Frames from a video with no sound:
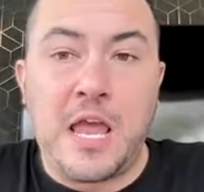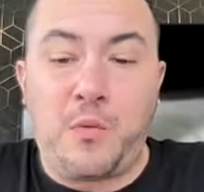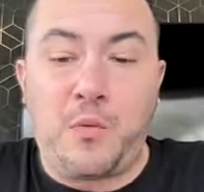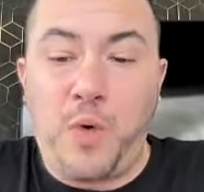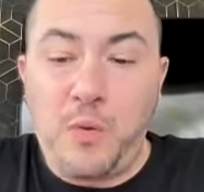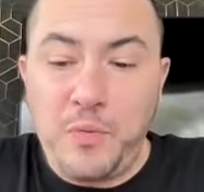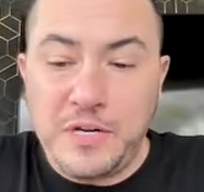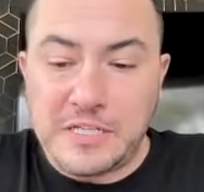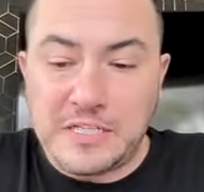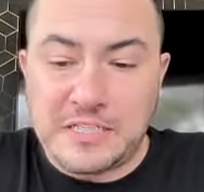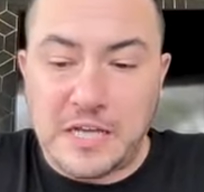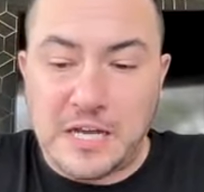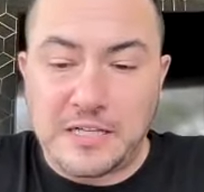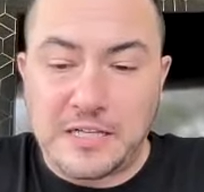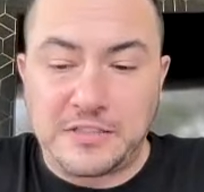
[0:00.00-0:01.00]
And what we
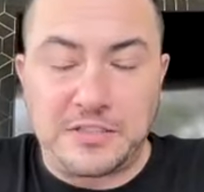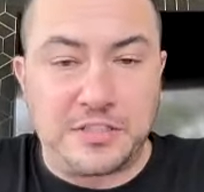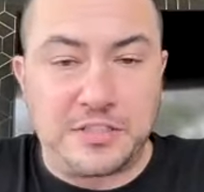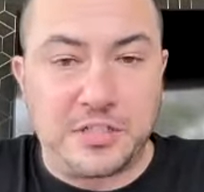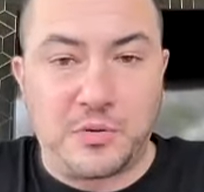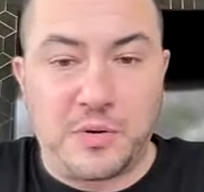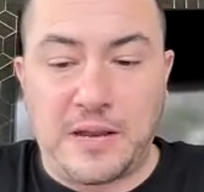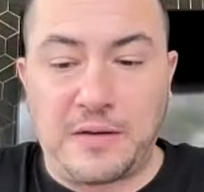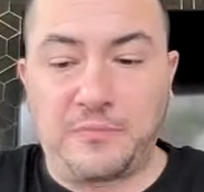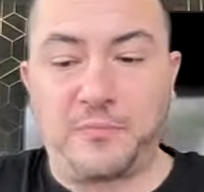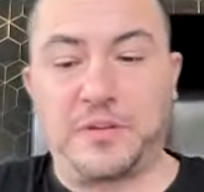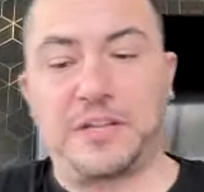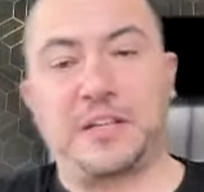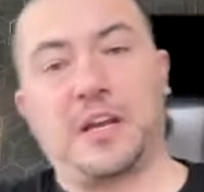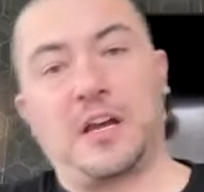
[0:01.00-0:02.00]
decided to do, and
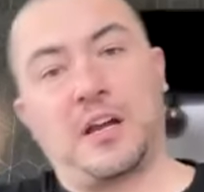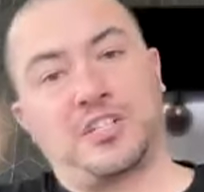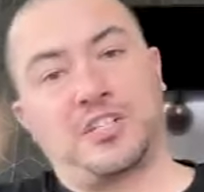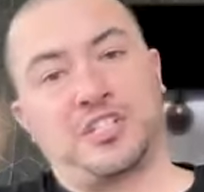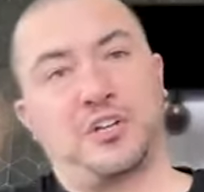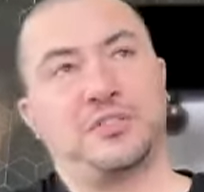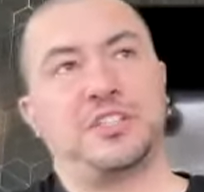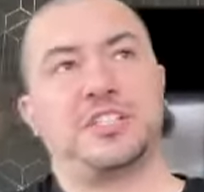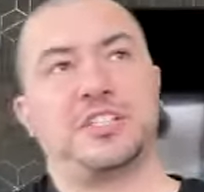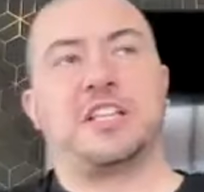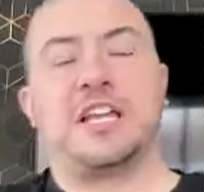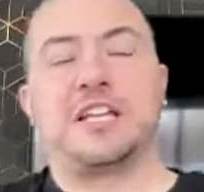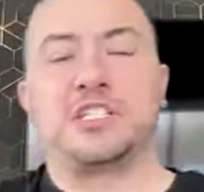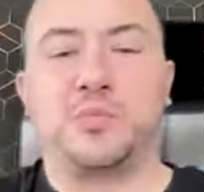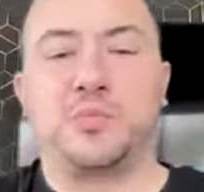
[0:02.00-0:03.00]
we shared this
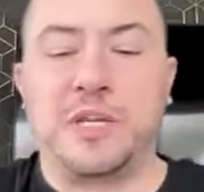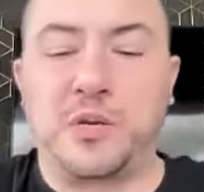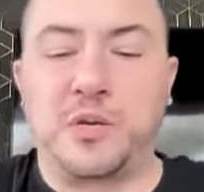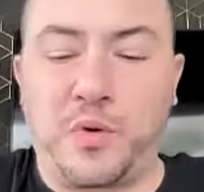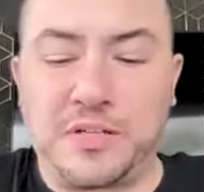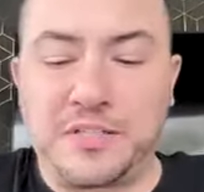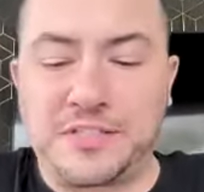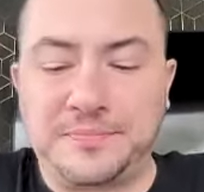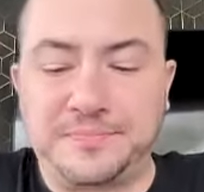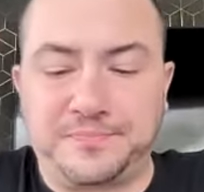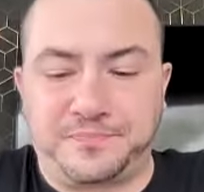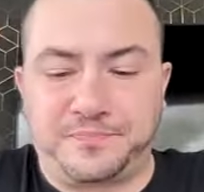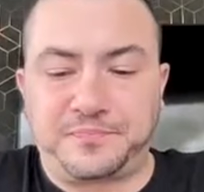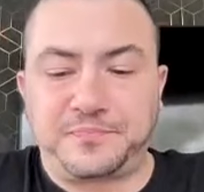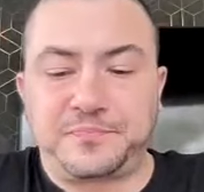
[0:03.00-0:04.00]
last week, was
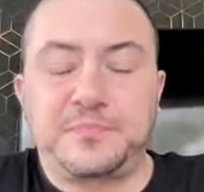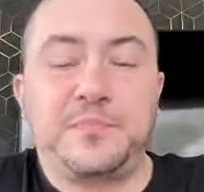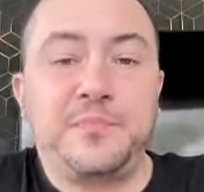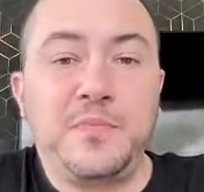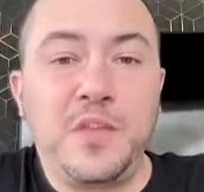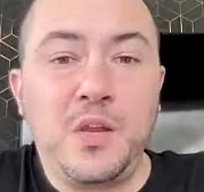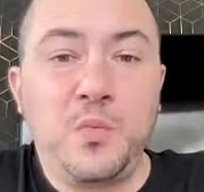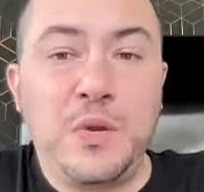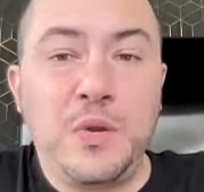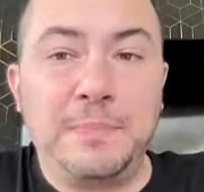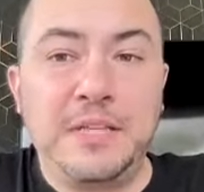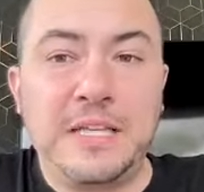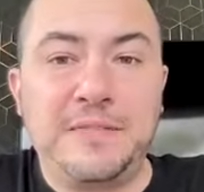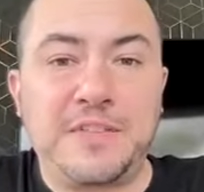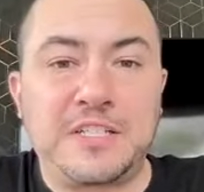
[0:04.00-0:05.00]
we
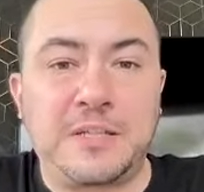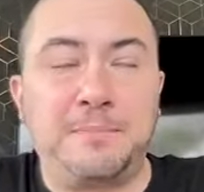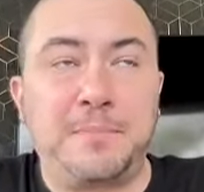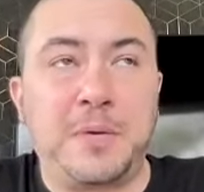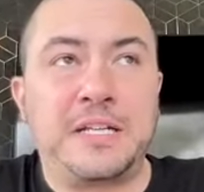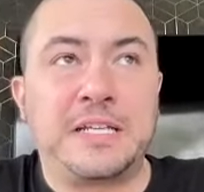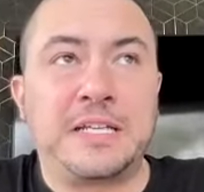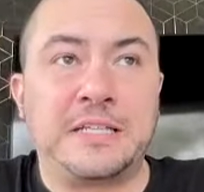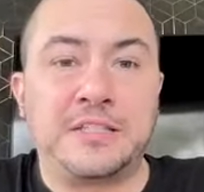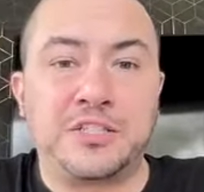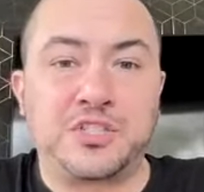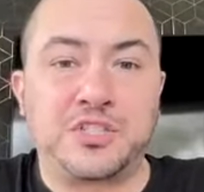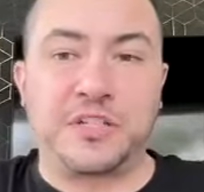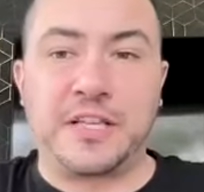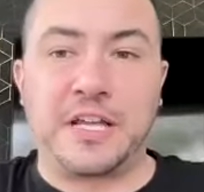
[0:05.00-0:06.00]
believe there's a budding
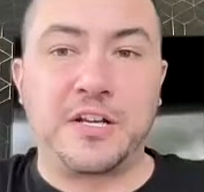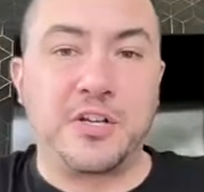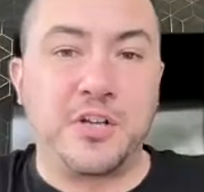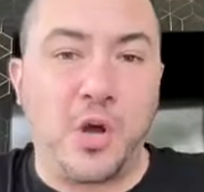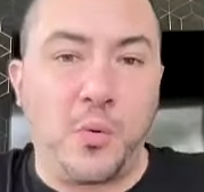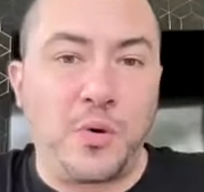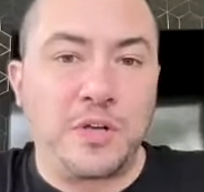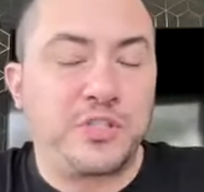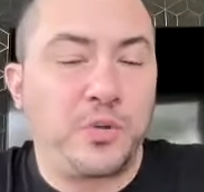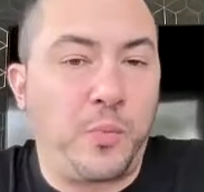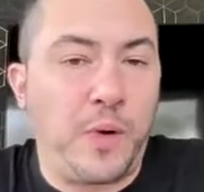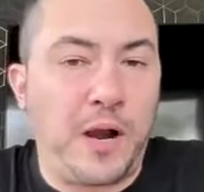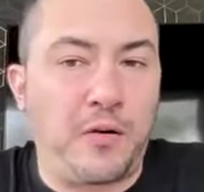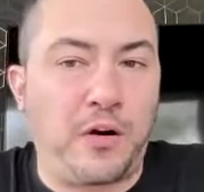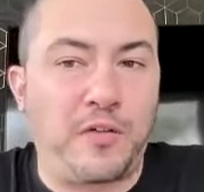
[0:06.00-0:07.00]
industry that no one's
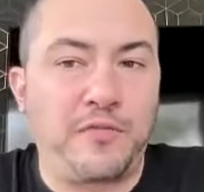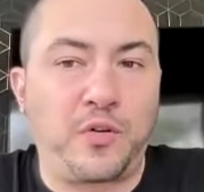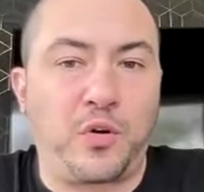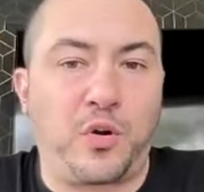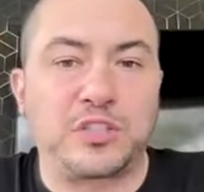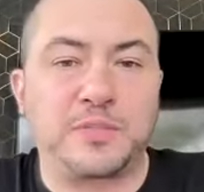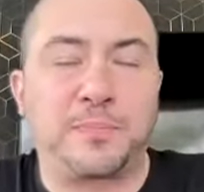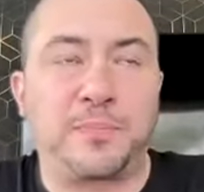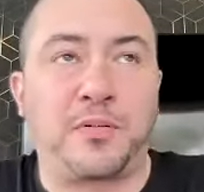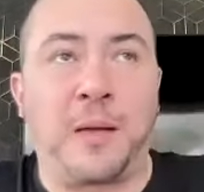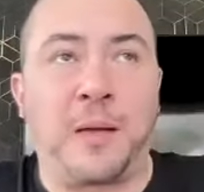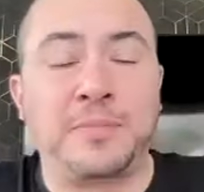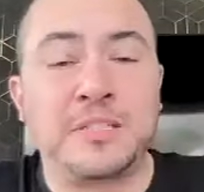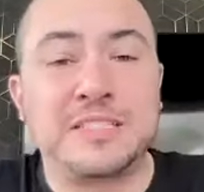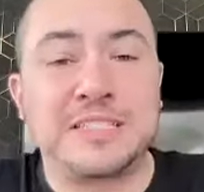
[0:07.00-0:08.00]
aware of called
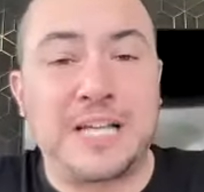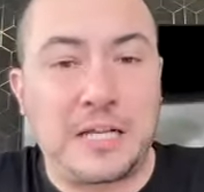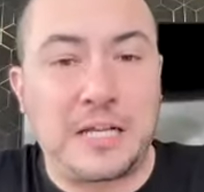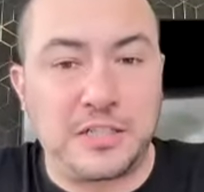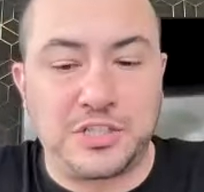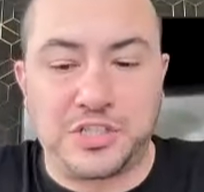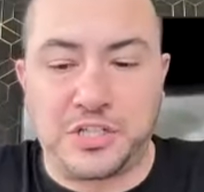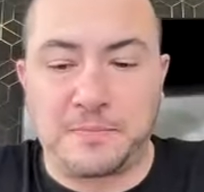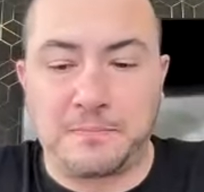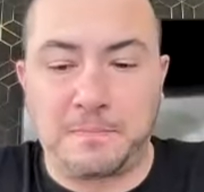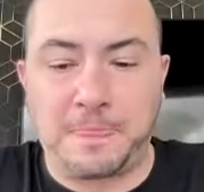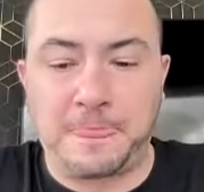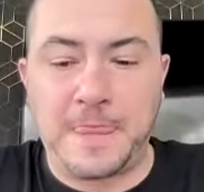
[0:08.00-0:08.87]
promptology.